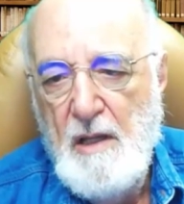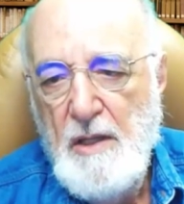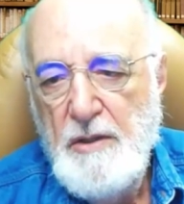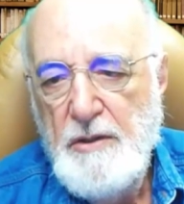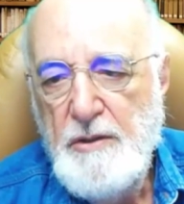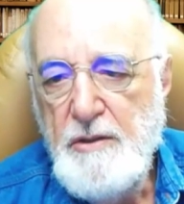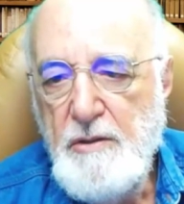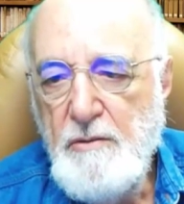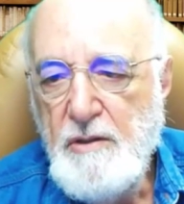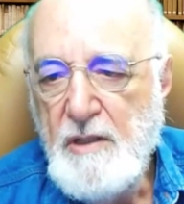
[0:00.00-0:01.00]
The new
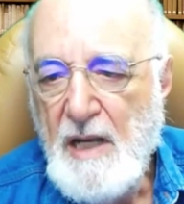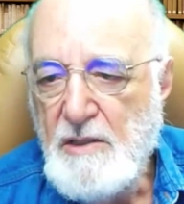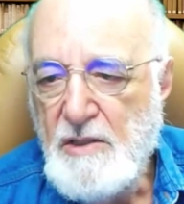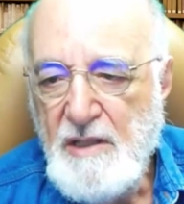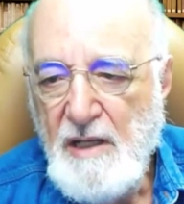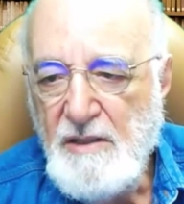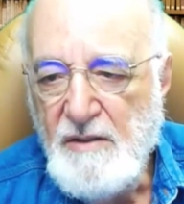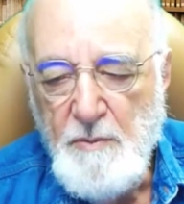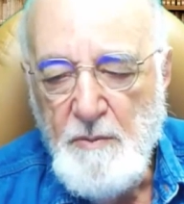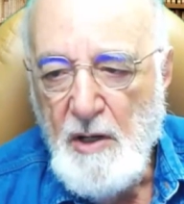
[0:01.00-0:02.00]
United States
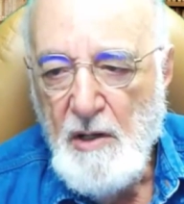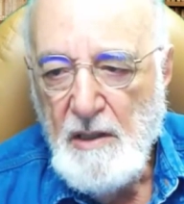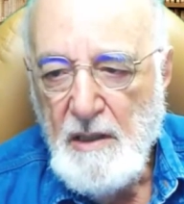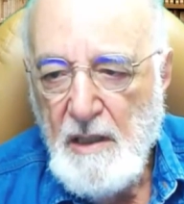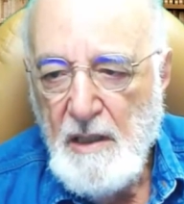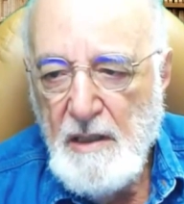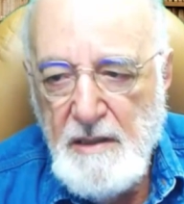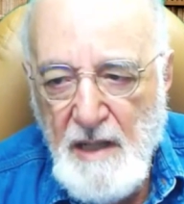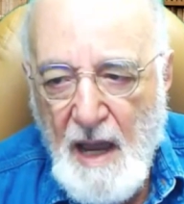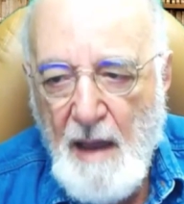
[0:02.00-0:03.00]
of America
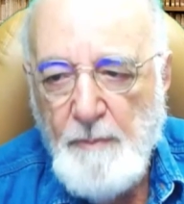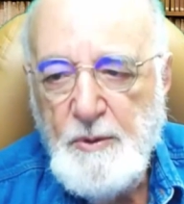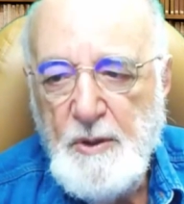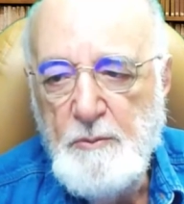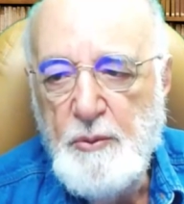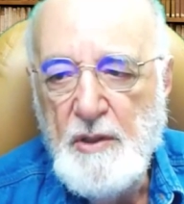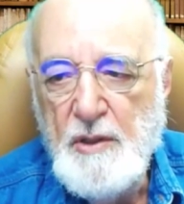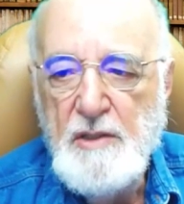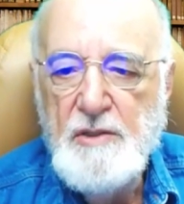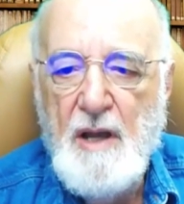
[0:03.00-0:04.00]
adopted British
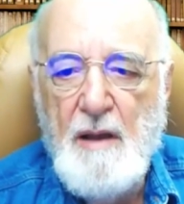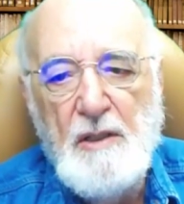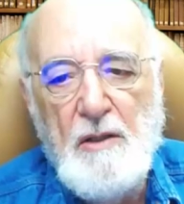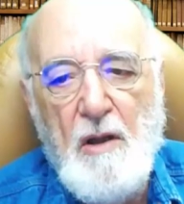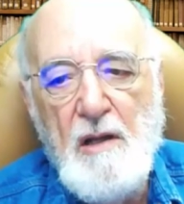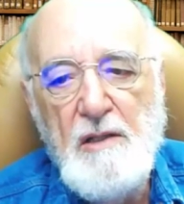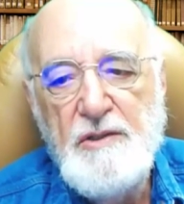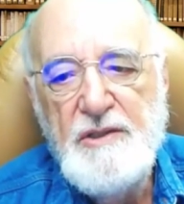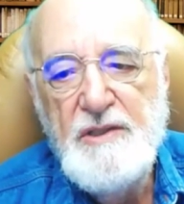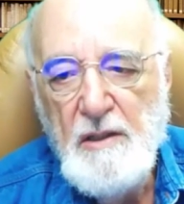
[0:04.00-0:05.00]
common law
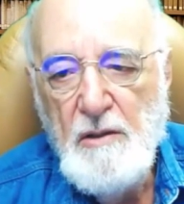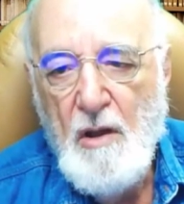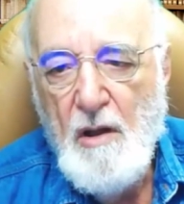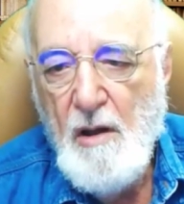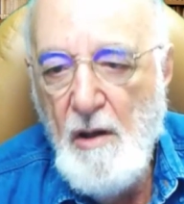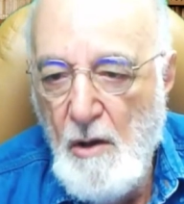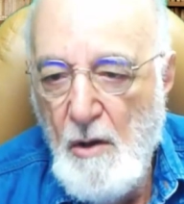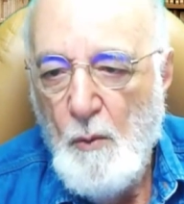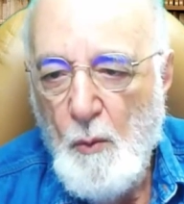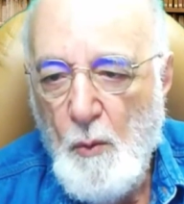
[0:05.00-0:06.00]
as the law
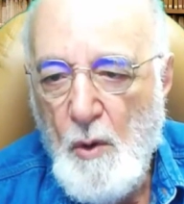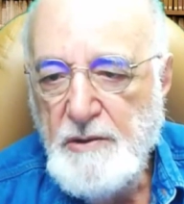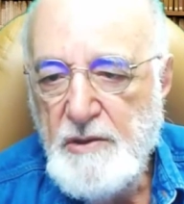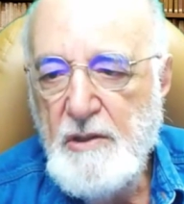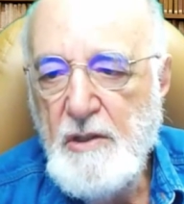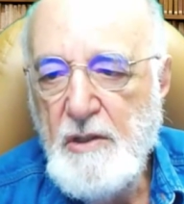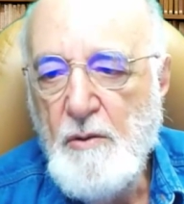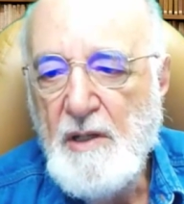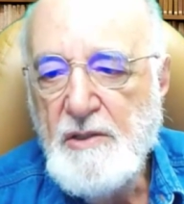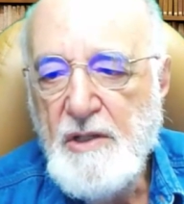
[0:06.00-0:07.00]
once the
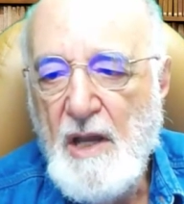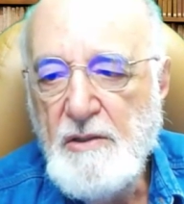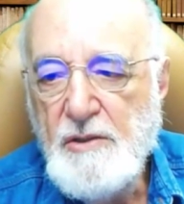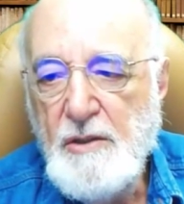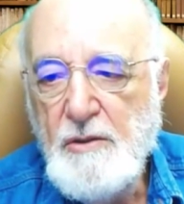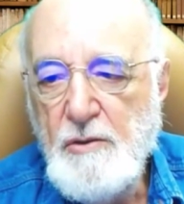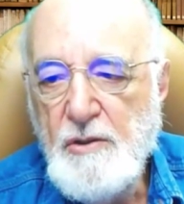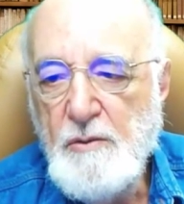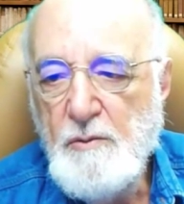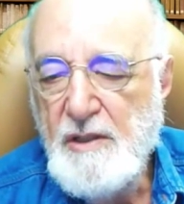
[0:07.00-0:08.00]
U.S.
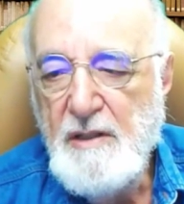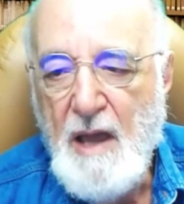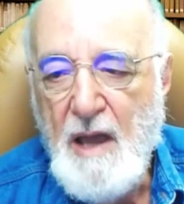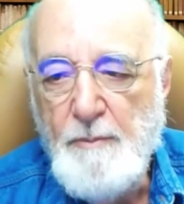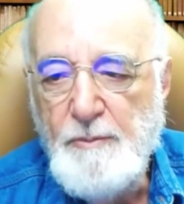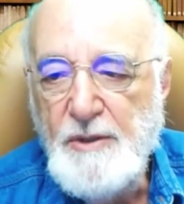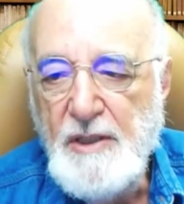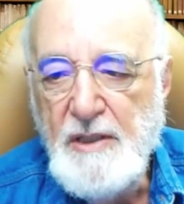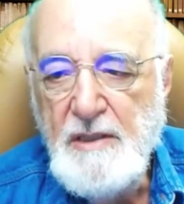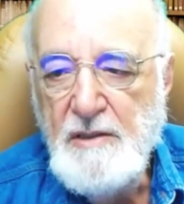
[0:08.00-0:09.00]
Constitution was adopted
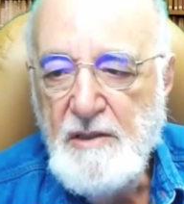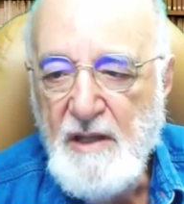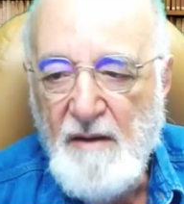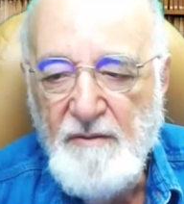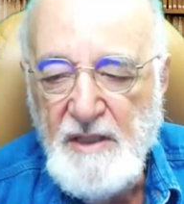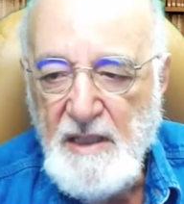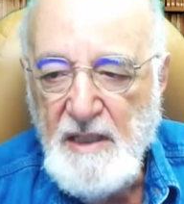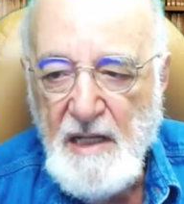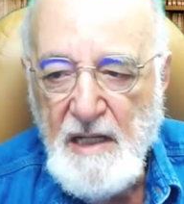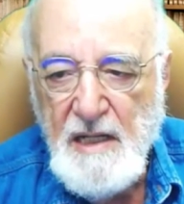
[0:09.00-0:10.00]
in
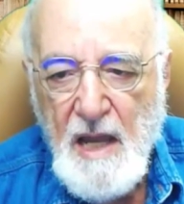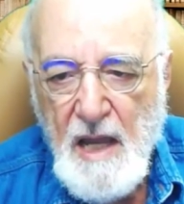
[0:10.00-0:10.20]
1789.